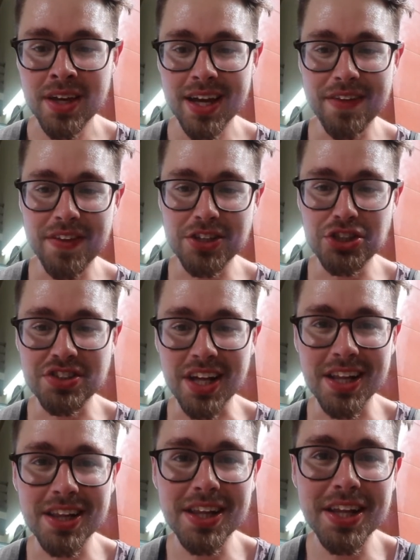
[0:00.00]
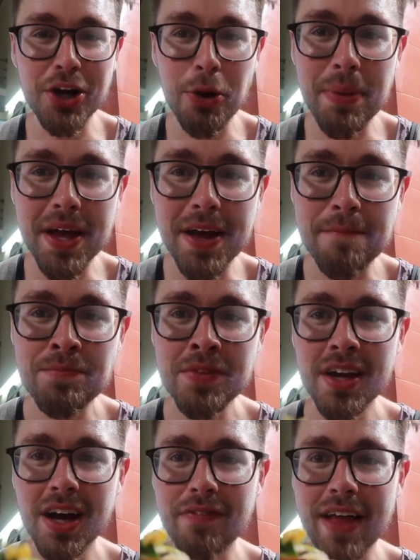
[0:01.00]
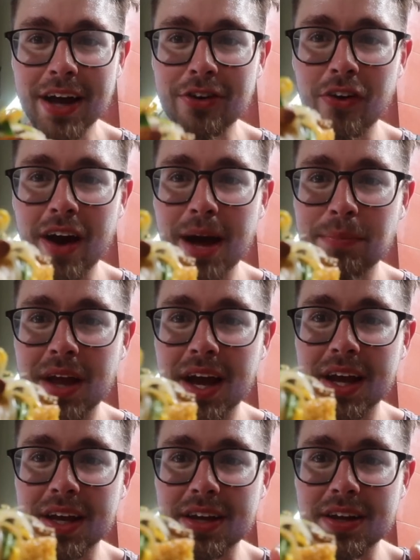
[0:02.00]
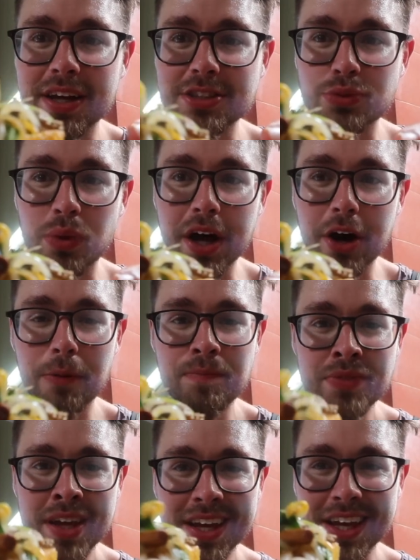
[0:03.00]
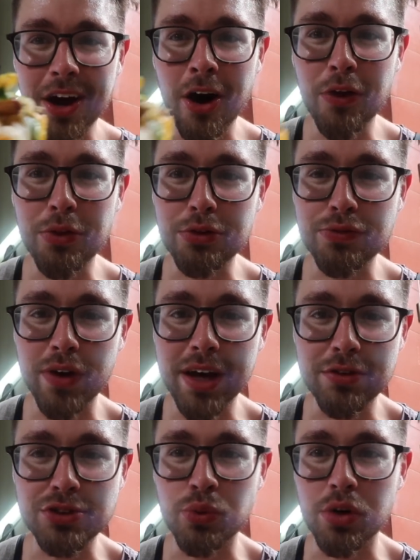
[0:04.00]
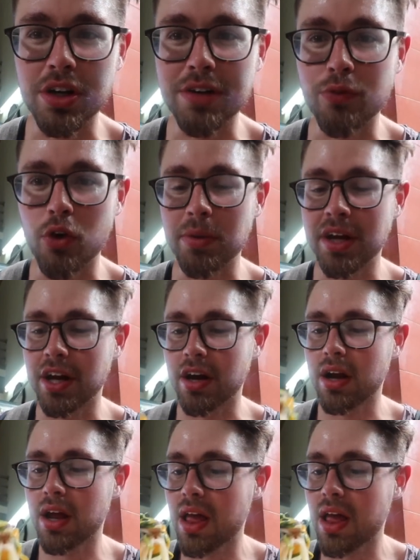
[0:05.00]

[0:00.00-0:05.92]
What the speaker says: and then just a little bit of that crab cake as well. Get all those flavors working for me here.